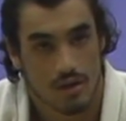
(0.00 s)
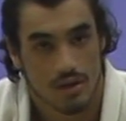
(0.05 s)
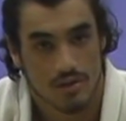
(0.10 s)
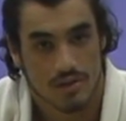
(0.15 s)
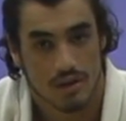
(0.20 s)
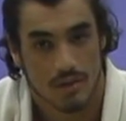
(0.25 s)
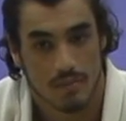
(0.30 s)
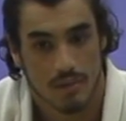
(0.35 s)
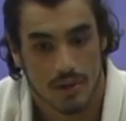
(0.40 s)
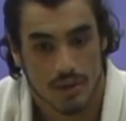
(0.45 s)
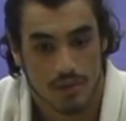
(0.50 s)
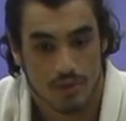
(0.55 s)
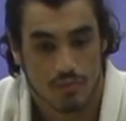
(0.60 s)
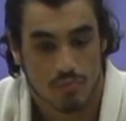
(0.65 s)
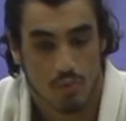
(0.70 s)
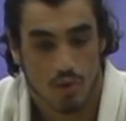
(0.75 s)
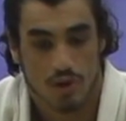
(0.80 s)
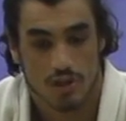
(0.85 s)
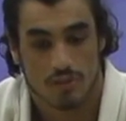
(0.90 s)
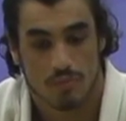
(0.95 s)
somebody who's
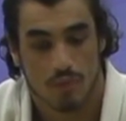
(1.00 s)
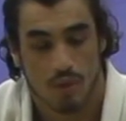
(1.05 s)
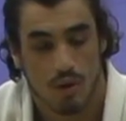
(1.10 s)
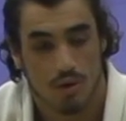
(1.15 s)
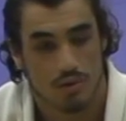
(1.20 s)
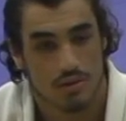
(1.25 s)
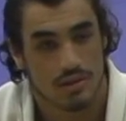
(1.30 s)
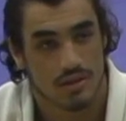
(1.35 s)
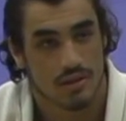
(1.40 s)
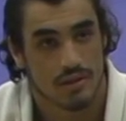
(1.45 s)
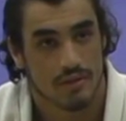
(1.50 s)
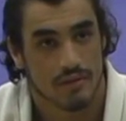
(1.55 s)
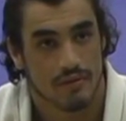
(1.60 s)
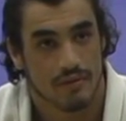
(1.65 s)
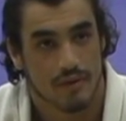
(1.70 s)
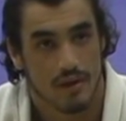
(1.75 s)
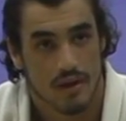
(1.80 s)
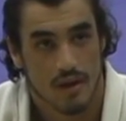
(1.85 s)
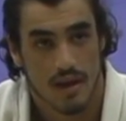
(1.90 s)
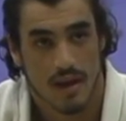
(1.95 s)
more explosive,
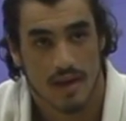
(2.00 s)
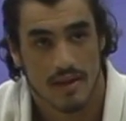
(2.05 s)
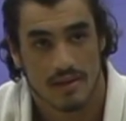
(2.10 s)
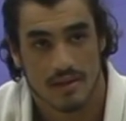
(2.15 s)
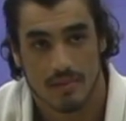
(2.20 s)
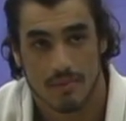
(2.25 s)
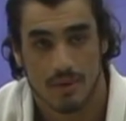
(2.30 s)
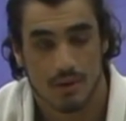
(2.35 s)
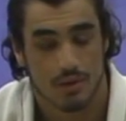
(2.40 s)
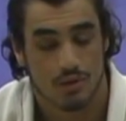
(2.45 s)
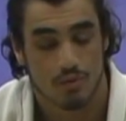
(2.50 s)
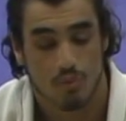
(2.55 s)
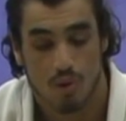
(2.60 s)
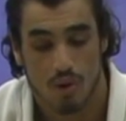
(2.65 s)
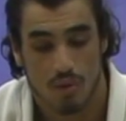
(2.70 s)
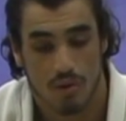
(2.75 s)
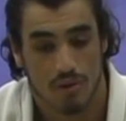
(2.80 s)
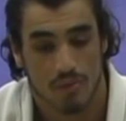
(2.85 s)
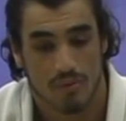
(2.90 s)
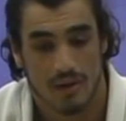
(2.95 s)
and somebody who's more
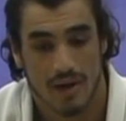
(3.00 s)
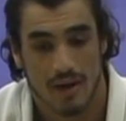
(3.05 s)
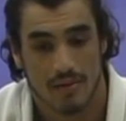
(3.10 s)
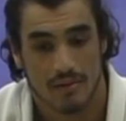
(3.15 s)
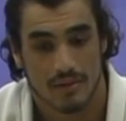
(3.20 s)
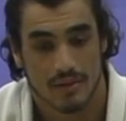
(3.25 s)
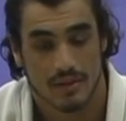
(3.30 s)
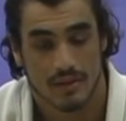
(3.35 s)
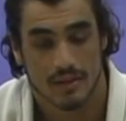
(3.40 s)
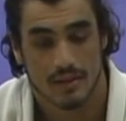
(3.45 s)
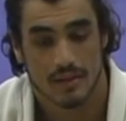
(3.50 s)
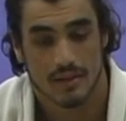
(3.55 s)
well-rounded